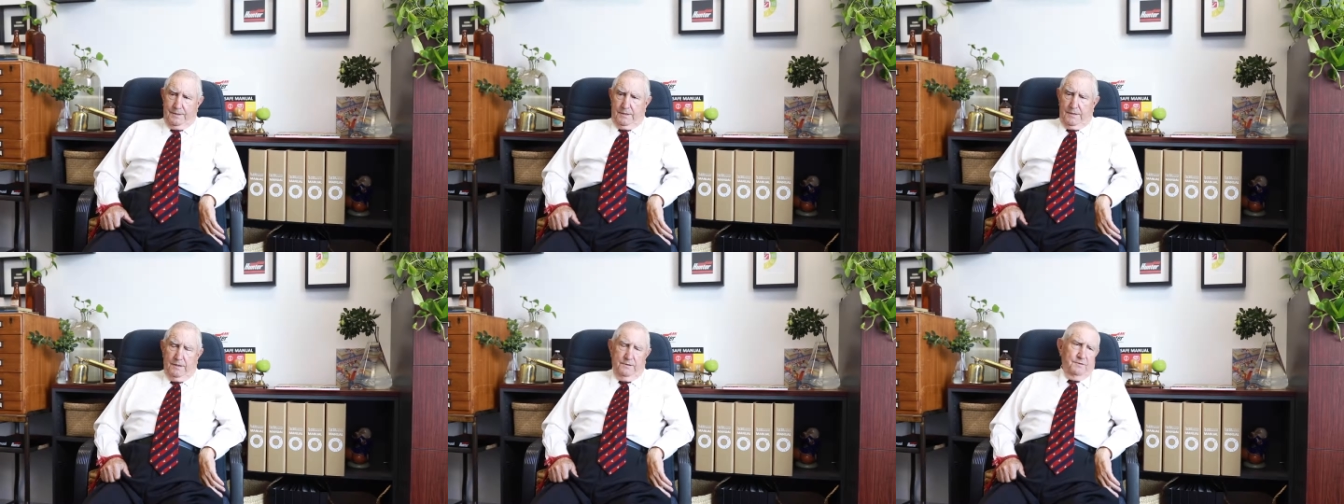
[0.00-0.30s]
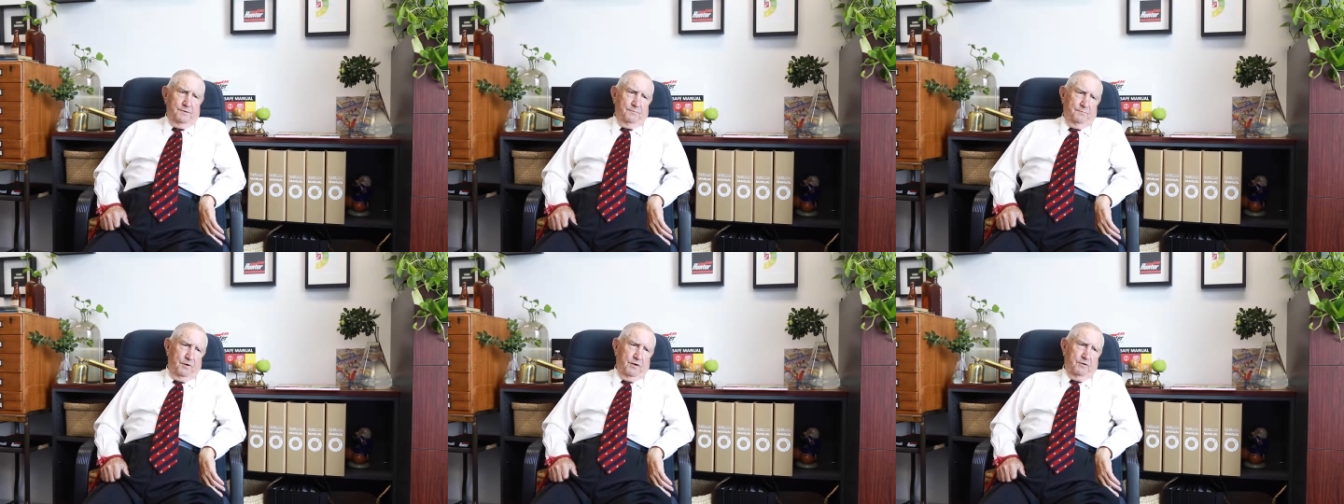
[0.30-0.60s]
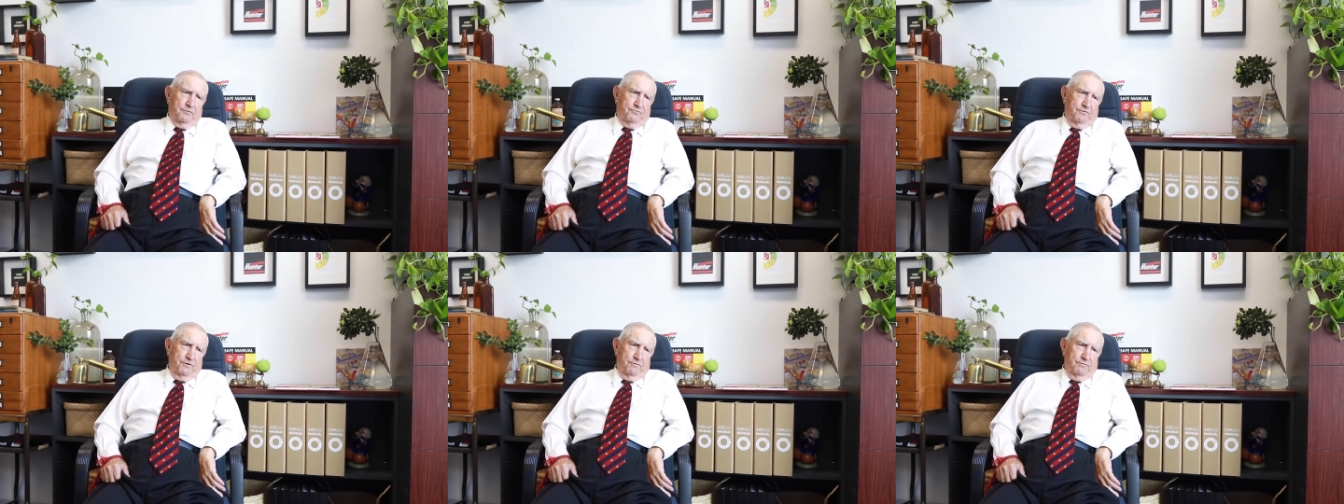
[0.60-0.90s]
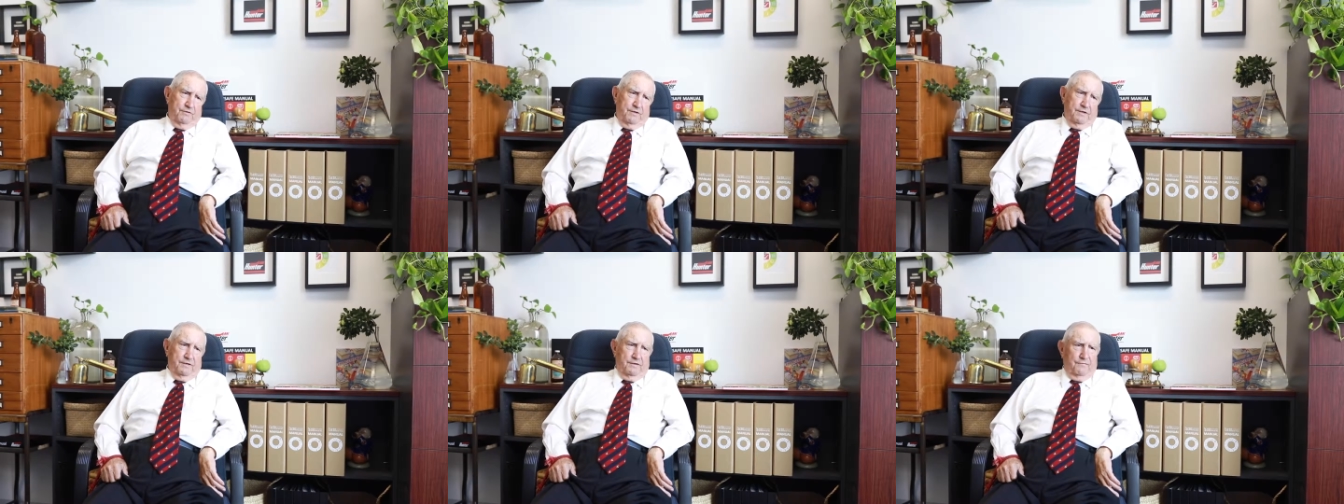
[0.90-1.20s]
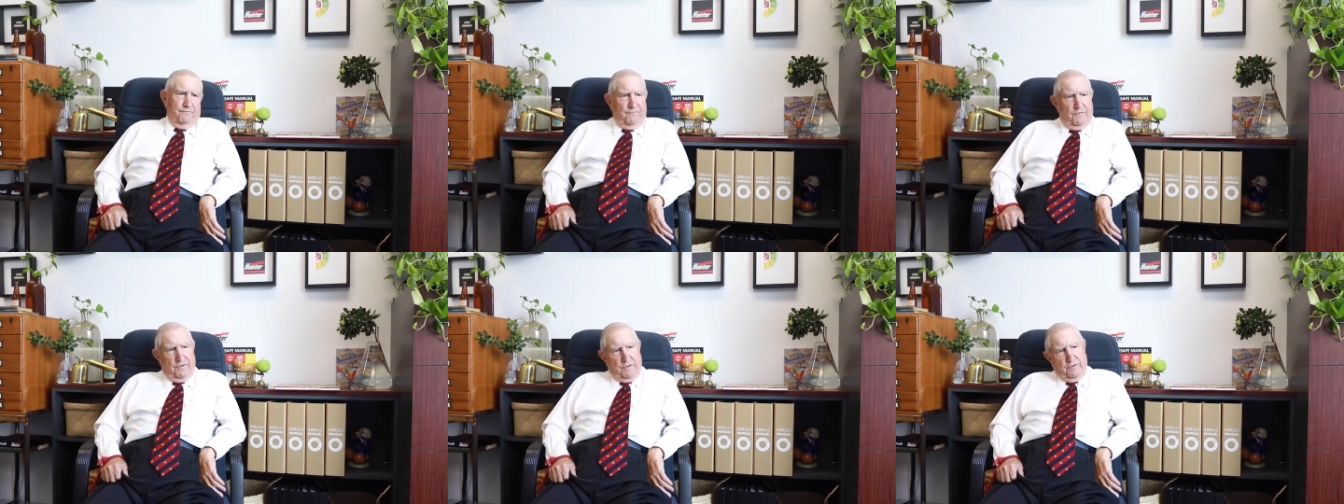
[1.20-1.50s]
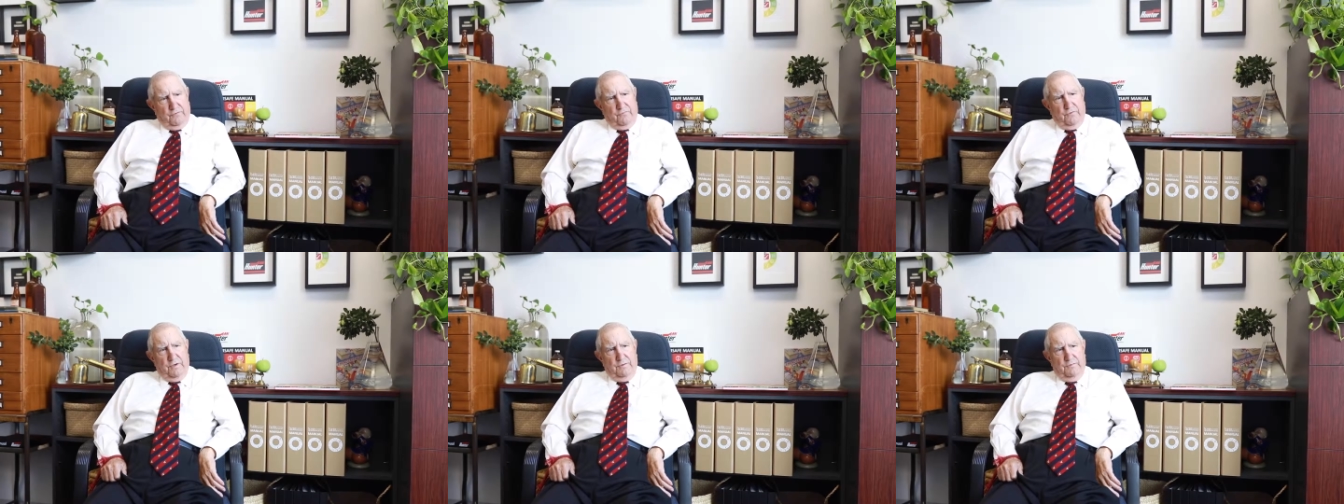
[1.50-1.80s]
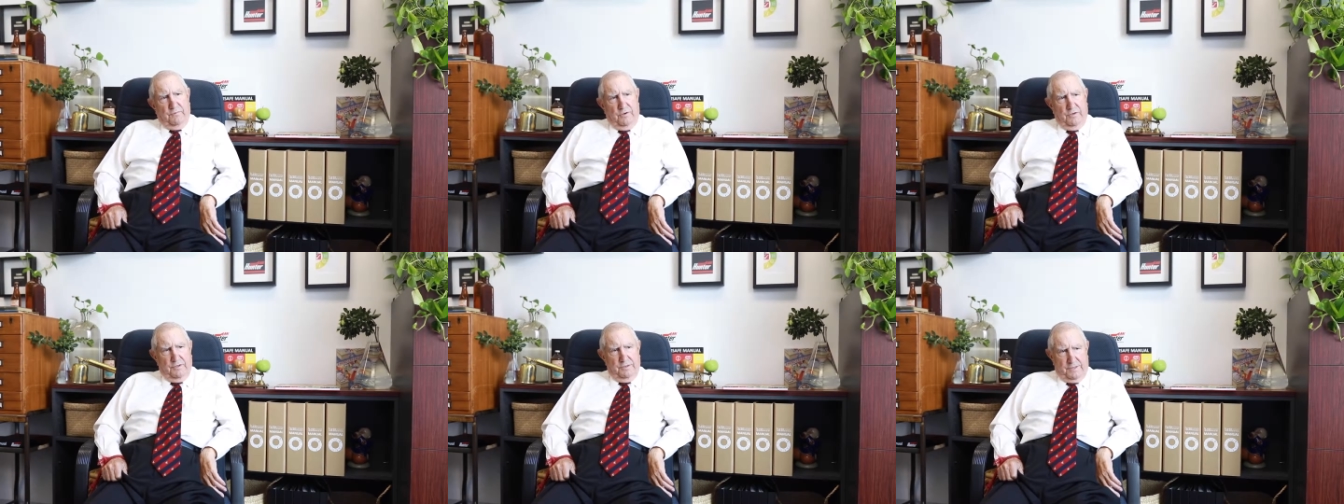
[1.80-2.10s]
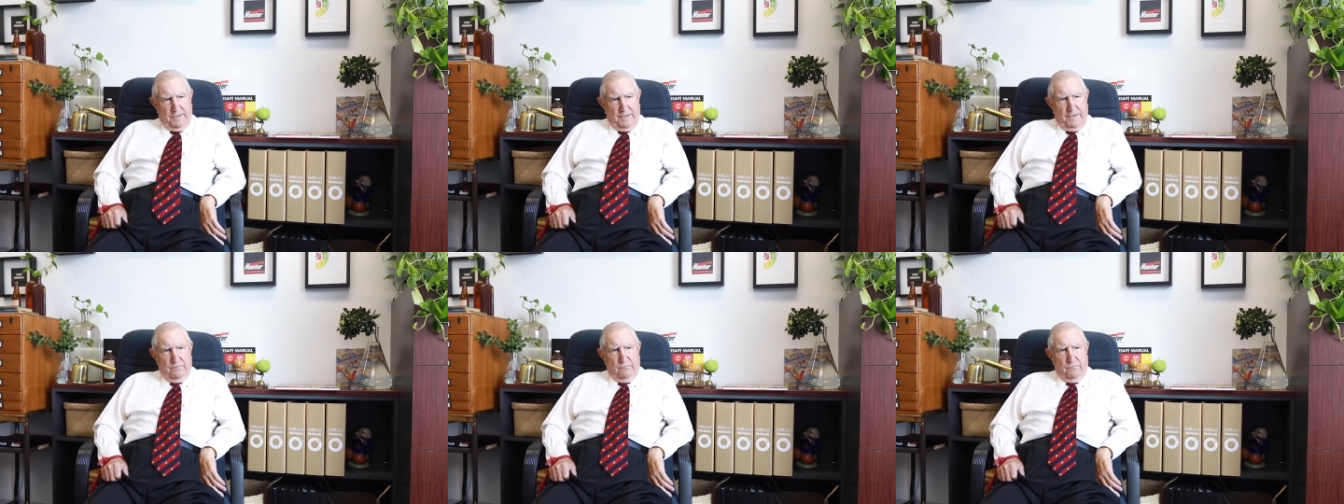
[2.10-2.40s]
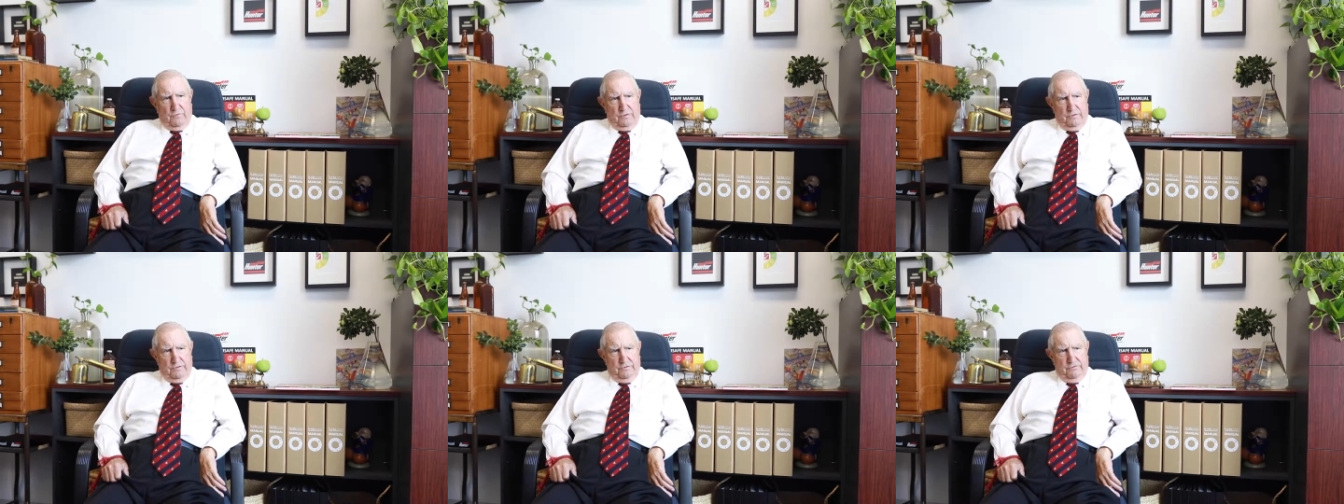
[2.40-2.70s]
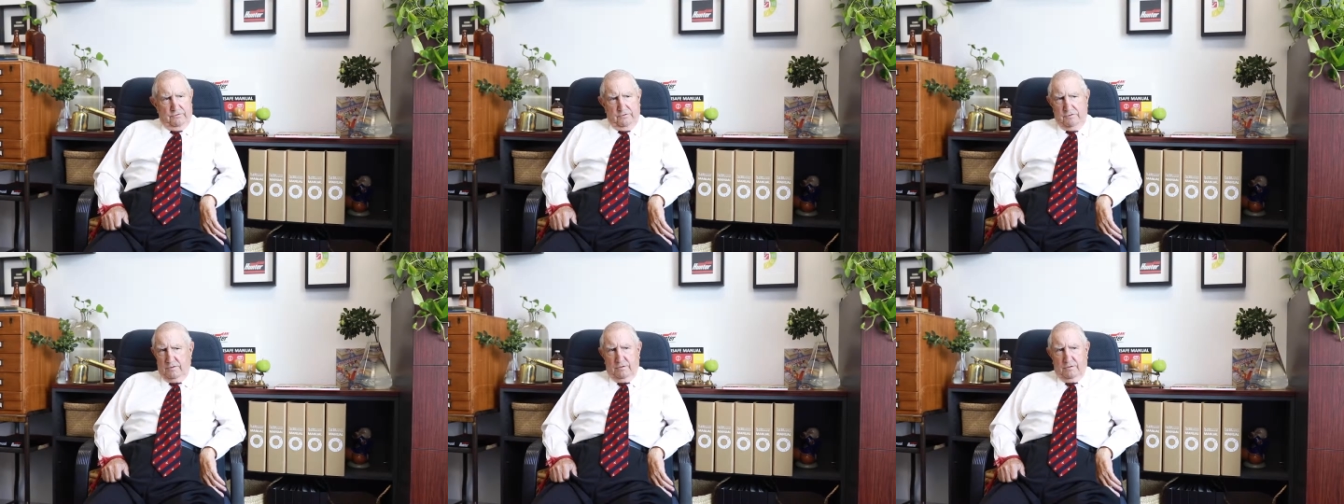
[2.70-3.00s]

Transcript: in the boxing ring to follow where my dad was